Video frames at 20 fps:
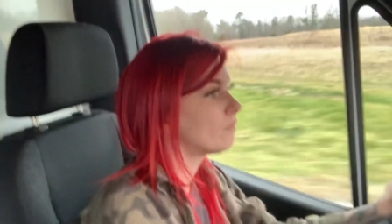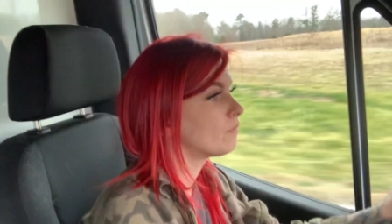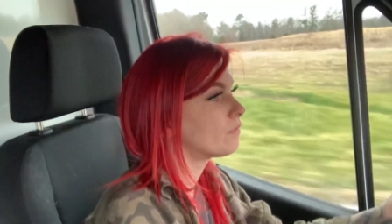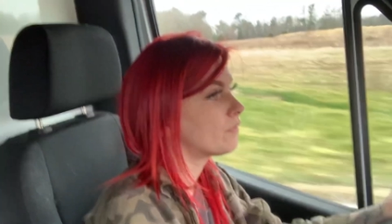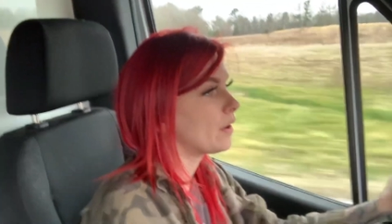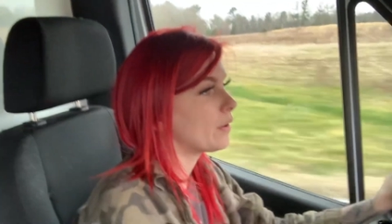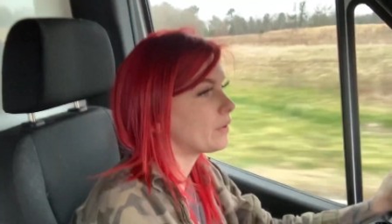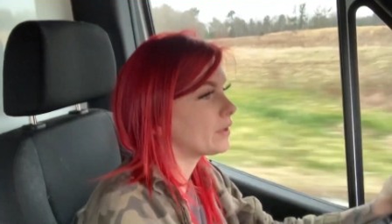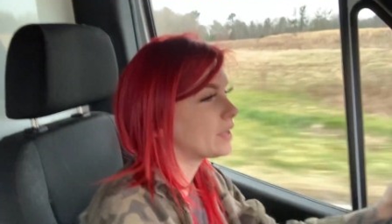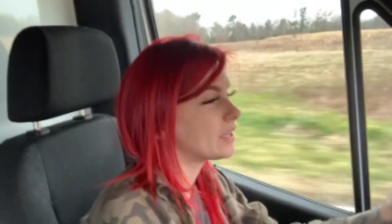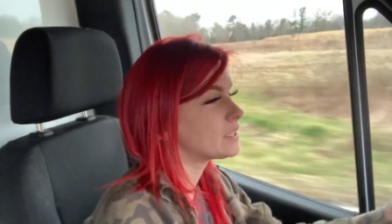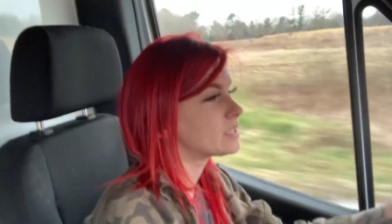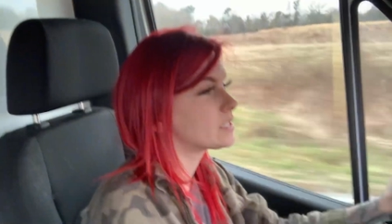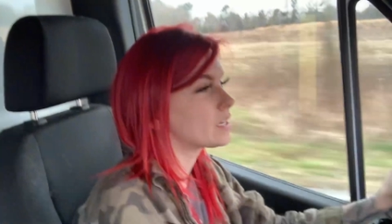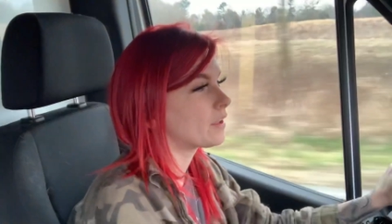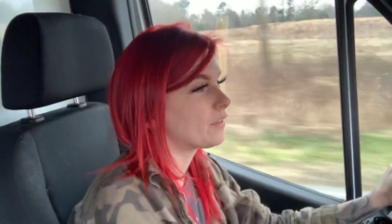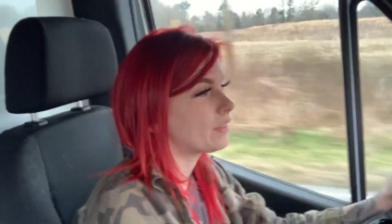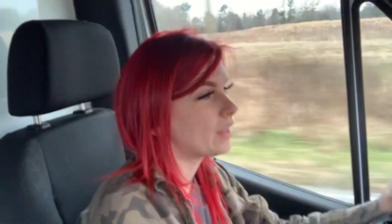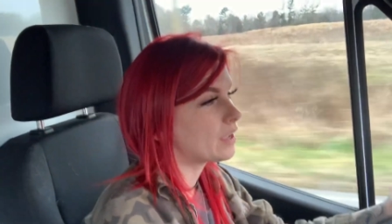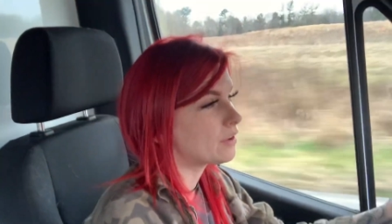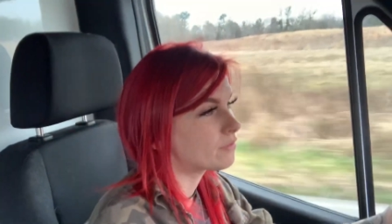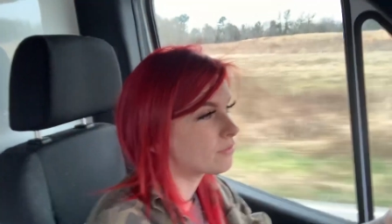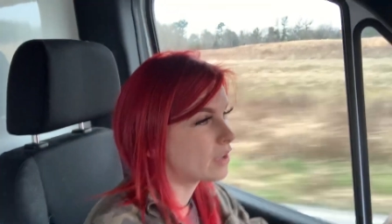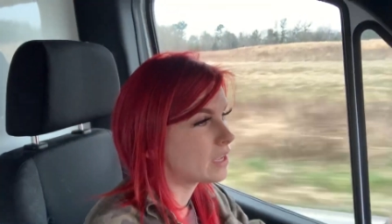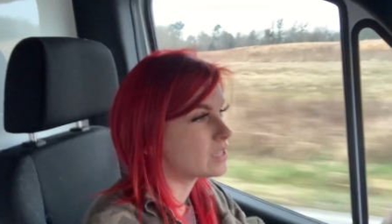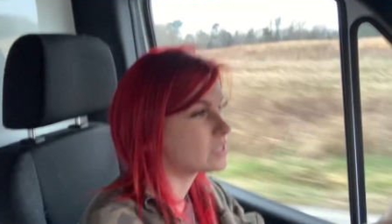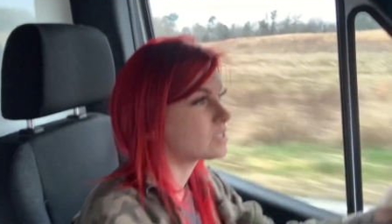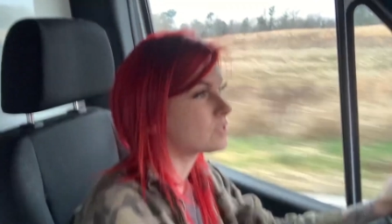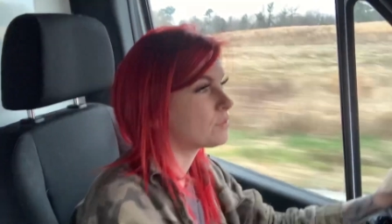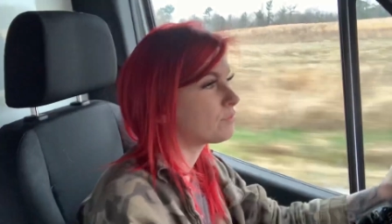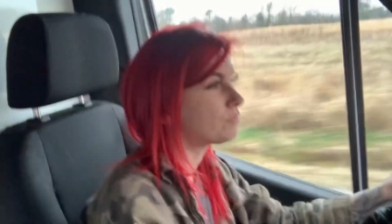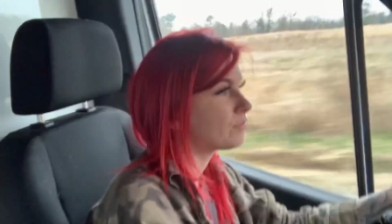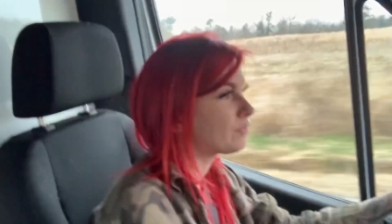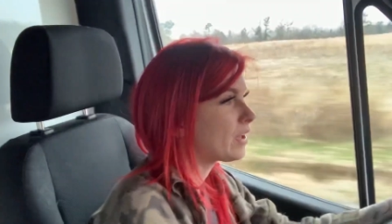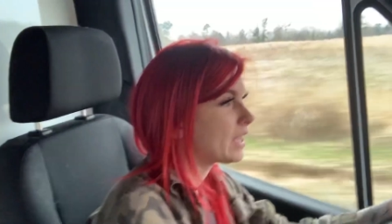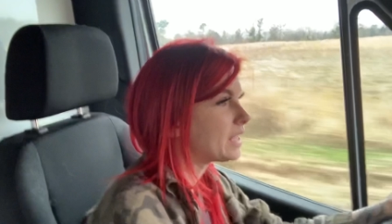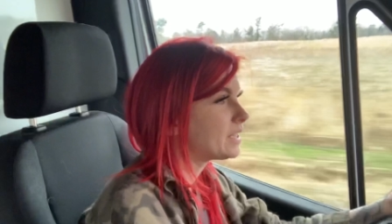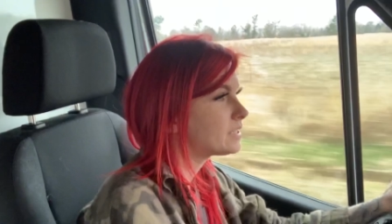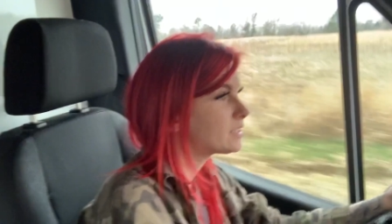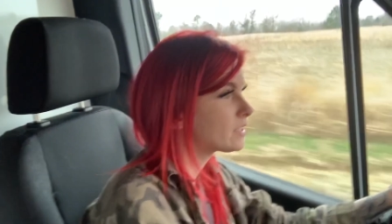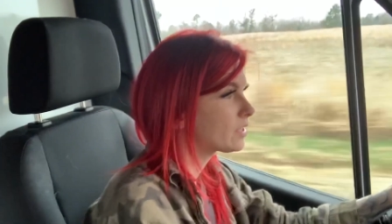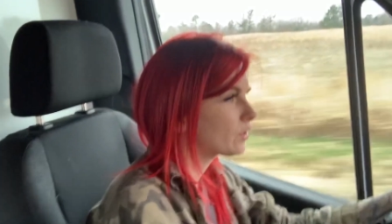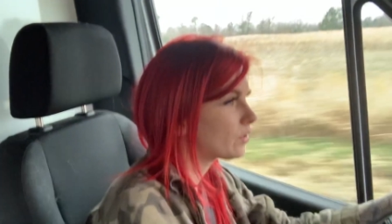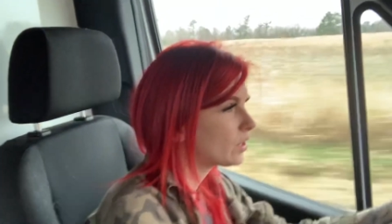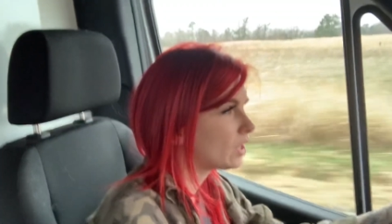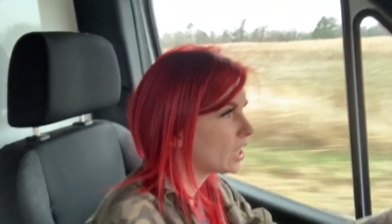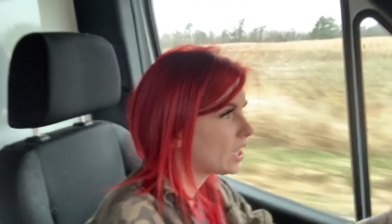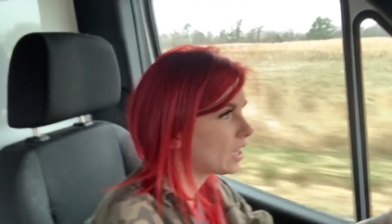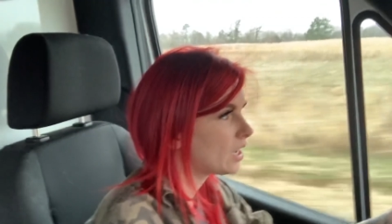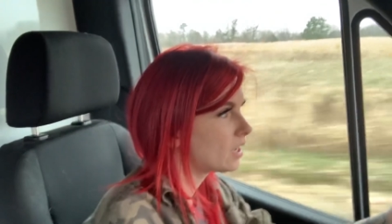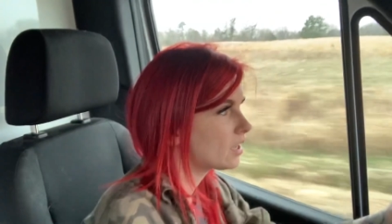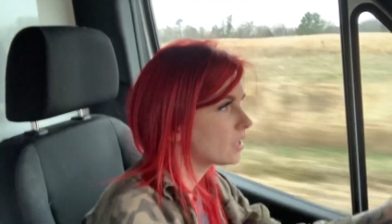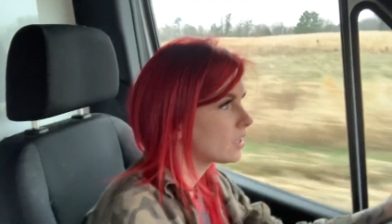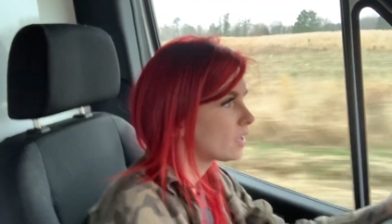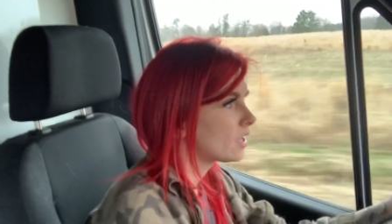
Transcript: focused on like face to face learning.